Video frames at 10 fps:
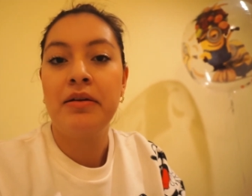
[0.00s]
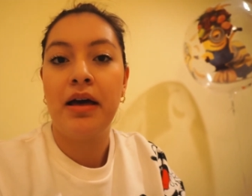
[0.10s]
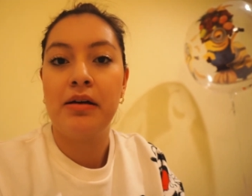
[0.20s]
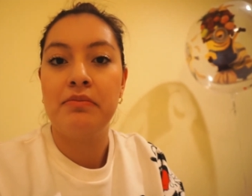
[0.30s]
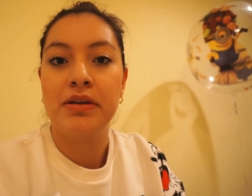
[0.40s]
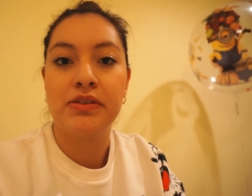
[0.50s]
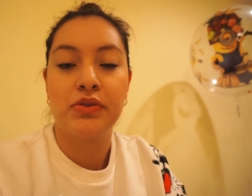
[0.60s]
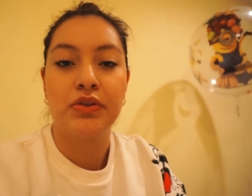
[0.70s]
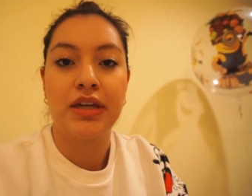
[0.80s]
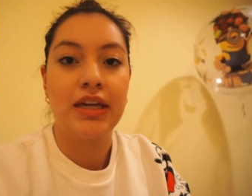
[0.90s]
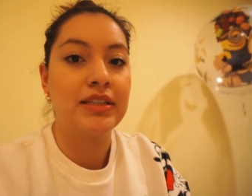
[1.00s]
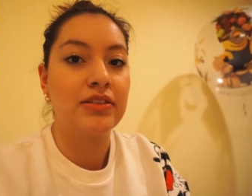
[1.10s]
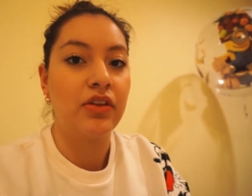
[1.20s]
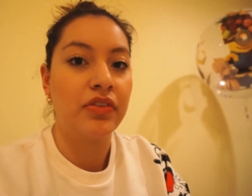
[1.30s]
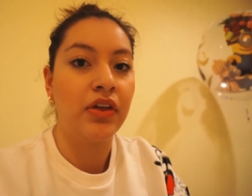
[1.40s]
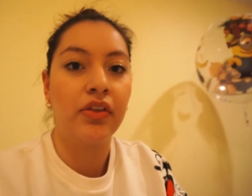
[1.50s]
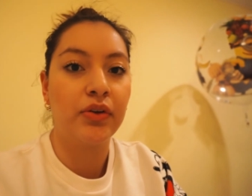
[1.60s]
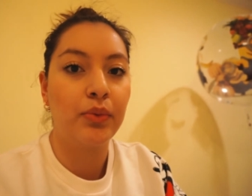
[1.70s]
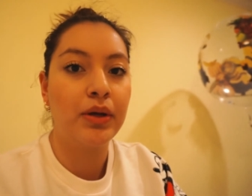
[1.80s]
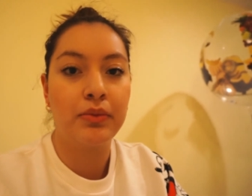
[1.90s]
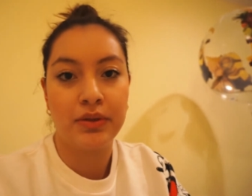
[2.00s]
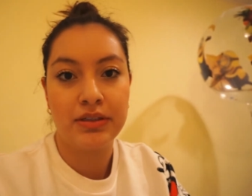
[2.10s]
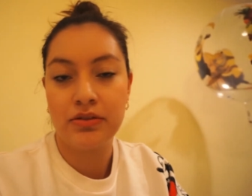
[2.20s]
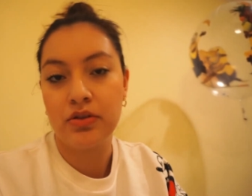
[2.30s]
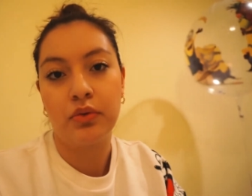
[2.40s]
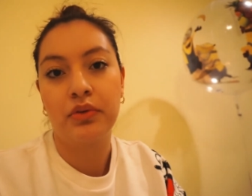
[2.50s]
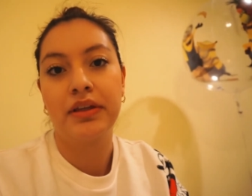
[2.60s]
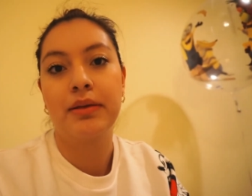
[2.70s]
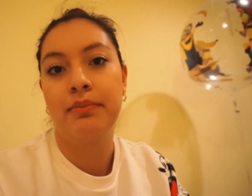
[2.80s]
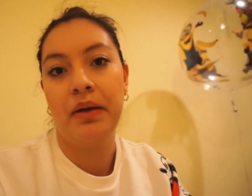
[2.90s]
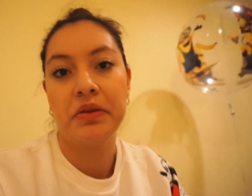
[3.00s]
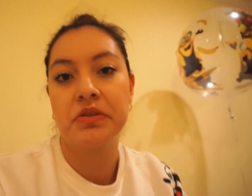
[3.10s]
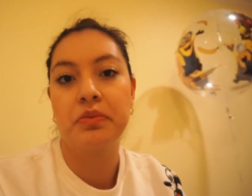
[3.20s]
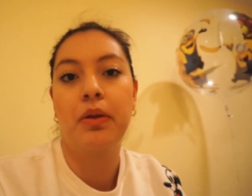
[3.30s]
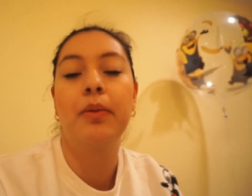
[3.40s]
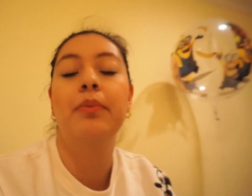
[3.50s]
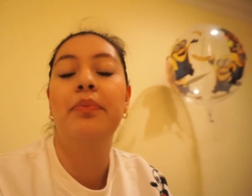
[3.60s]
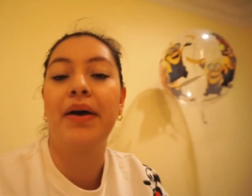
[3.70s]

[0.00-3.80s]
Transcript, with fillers: um, my suitcases on the other one was totally impossible